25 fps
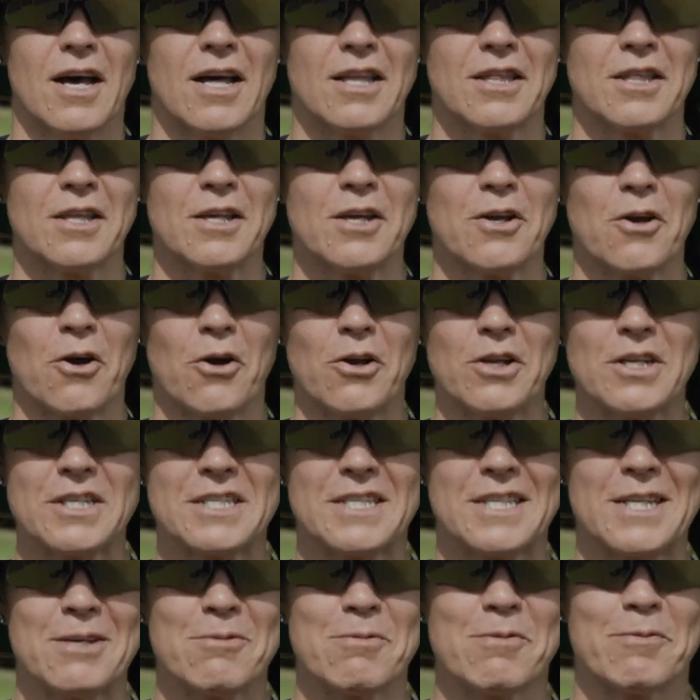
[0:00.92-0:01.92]
I think
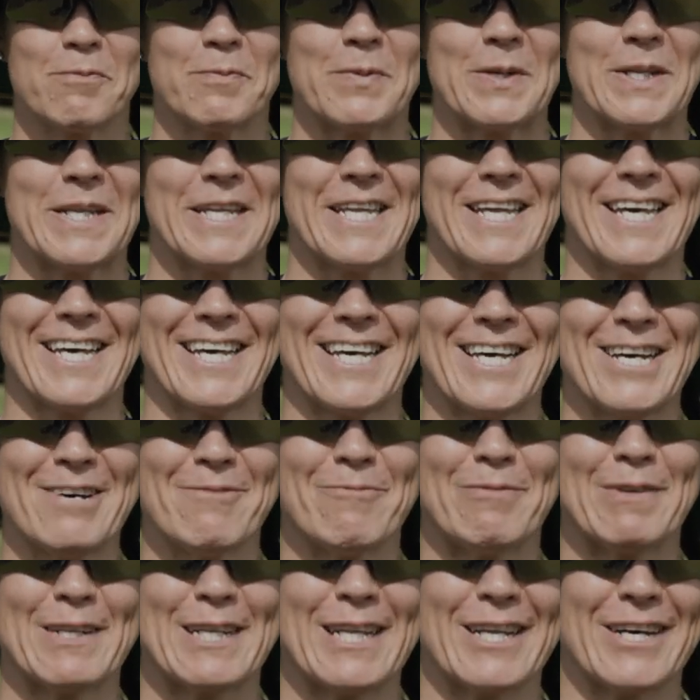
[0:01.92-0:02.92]
honestly we've been a
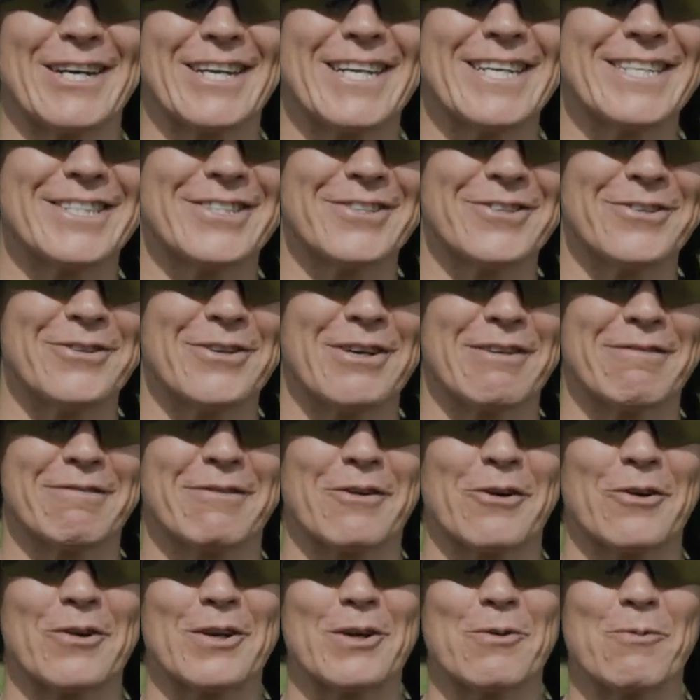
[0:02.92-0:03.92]
bit lucky to have
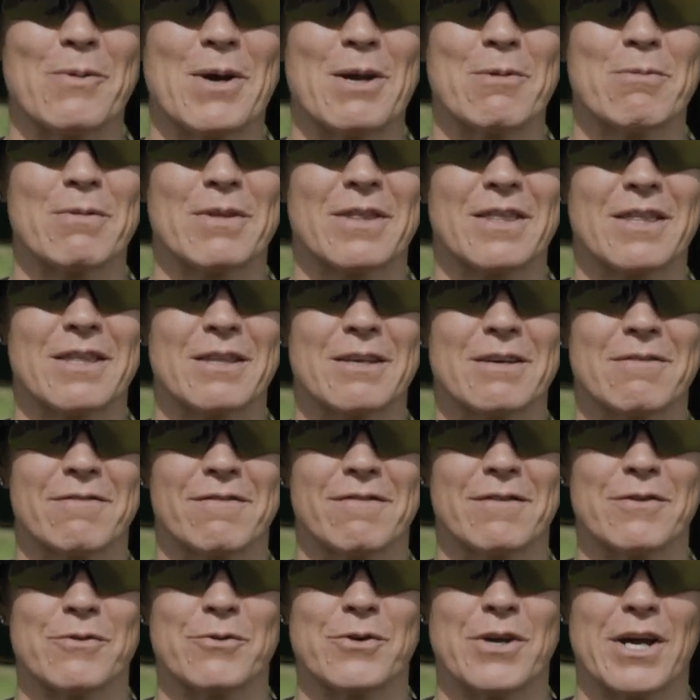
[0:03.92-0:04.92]
gotten away with a
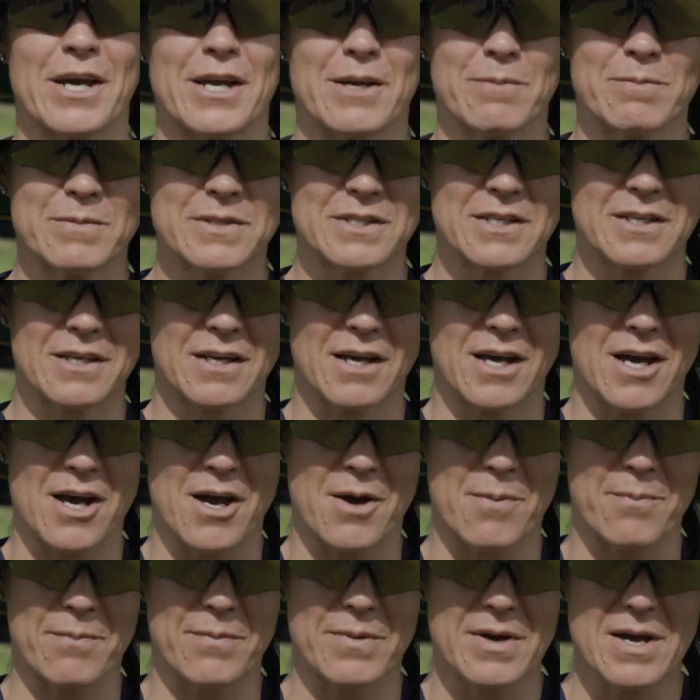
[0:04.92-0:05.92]
few games,
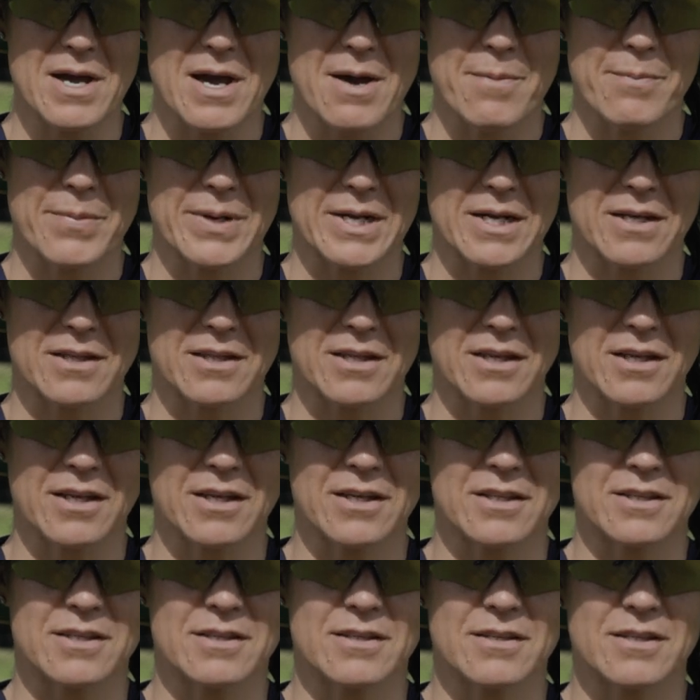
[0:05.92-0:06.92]
but I think
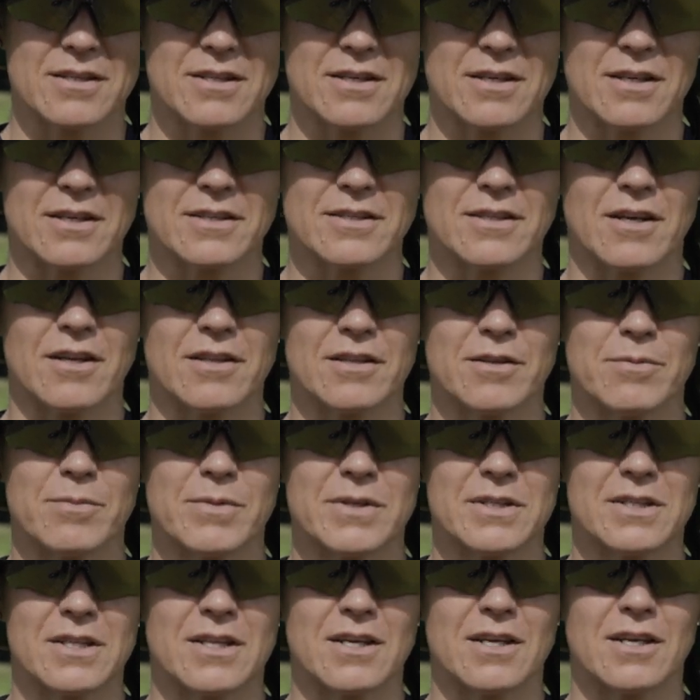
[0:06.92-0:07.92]
it's
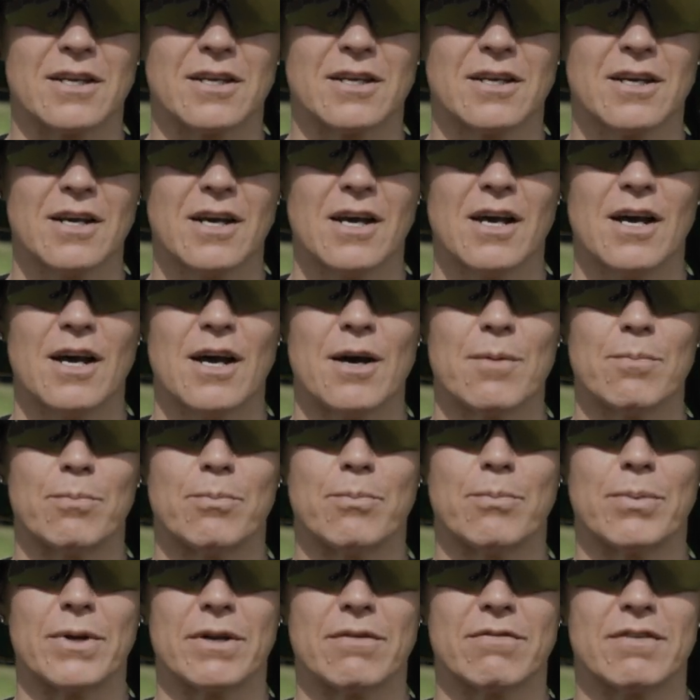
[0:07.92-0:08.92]
ultimately a
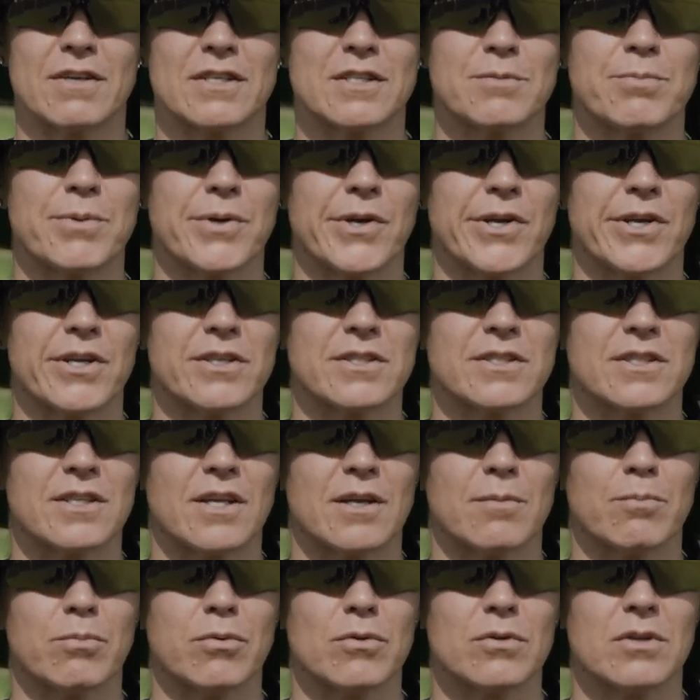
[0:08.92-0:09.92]
bit of experience
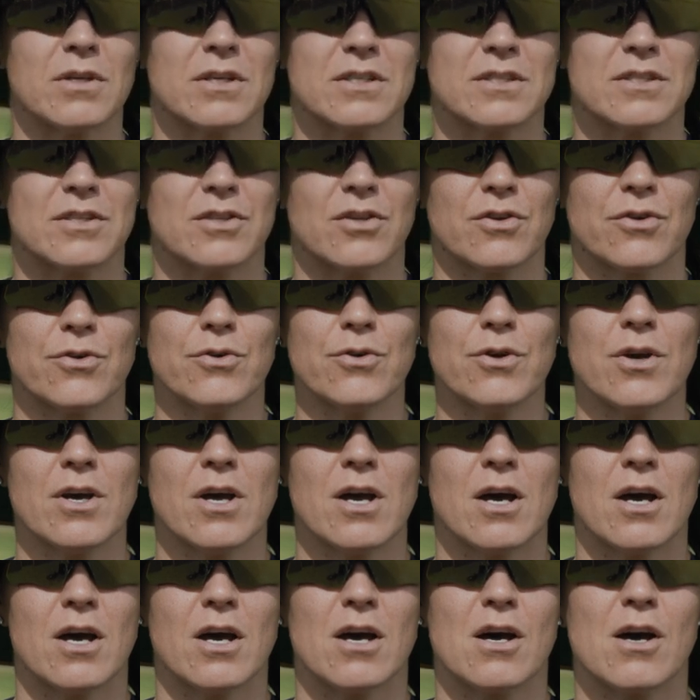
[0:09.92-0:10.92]
that pulled us through.
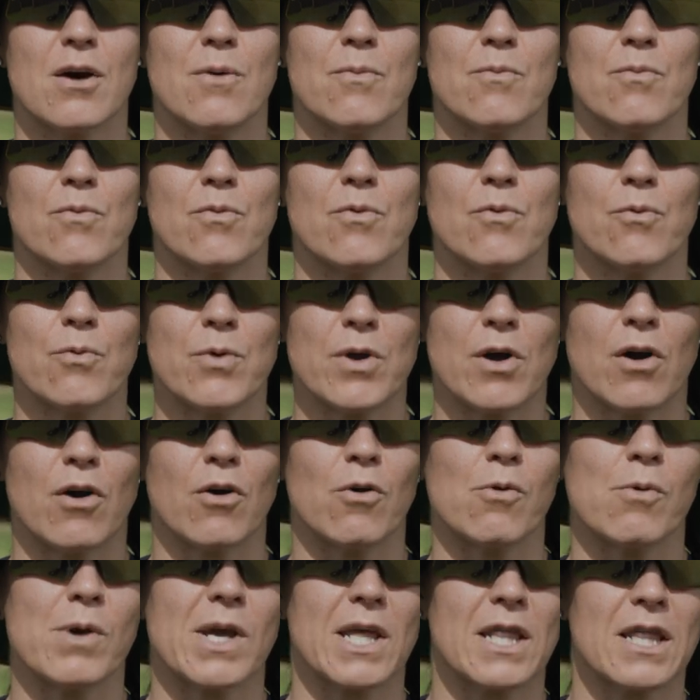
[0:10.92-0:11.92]
We are
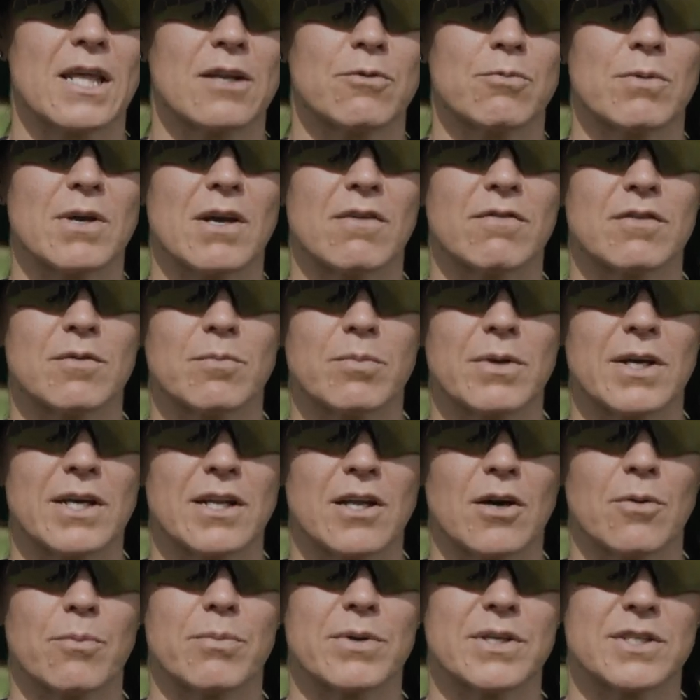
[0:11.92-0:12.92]
aware that we haven't played
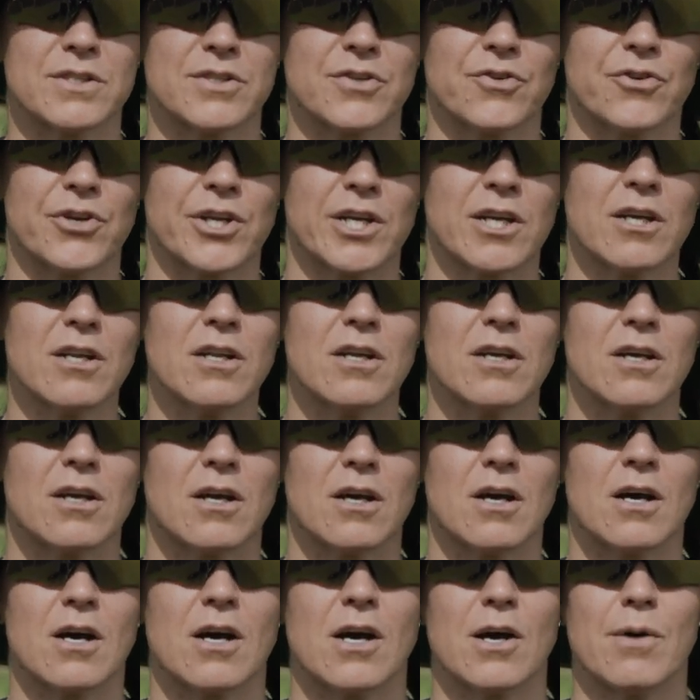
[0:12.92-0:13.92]
our best cricket,
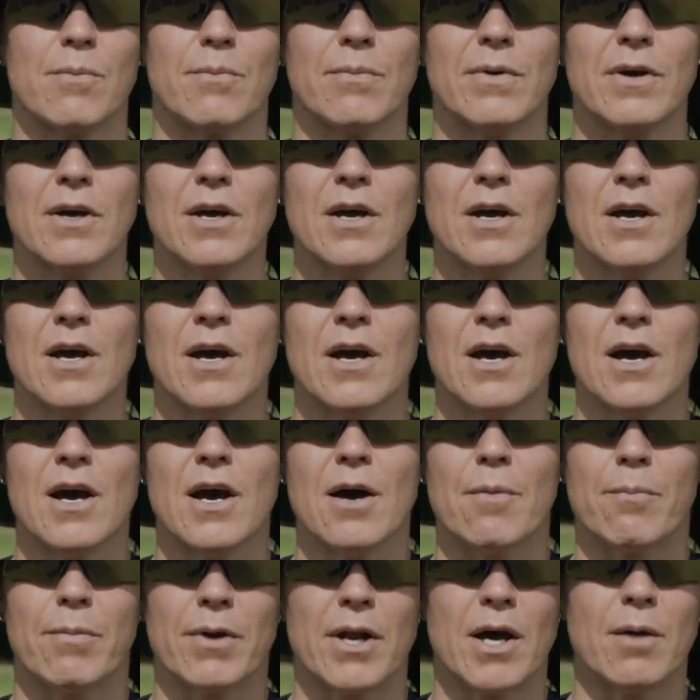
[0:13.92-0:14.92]

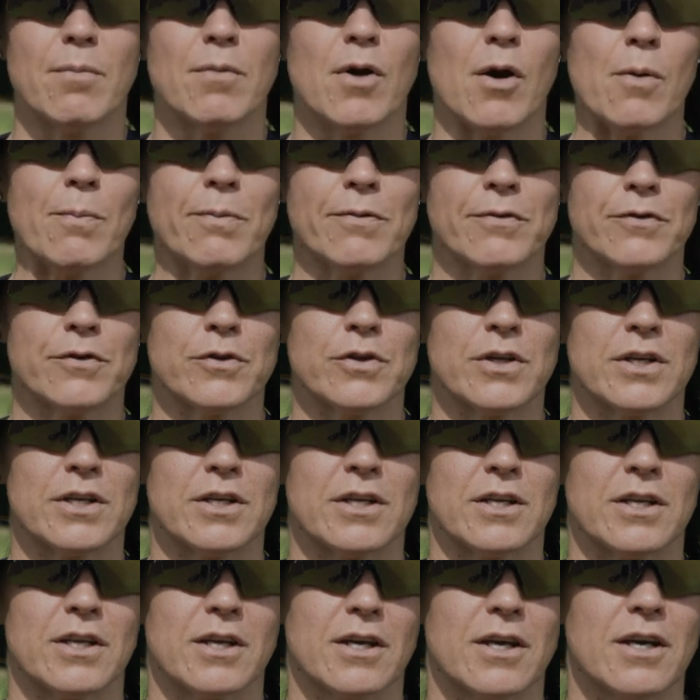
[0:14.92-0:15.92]
but I'm hopeful
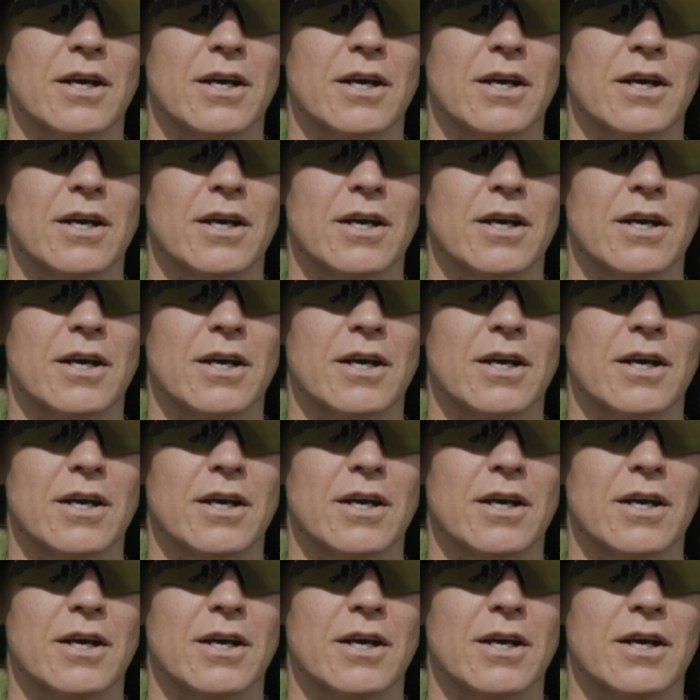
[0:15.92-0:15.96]
and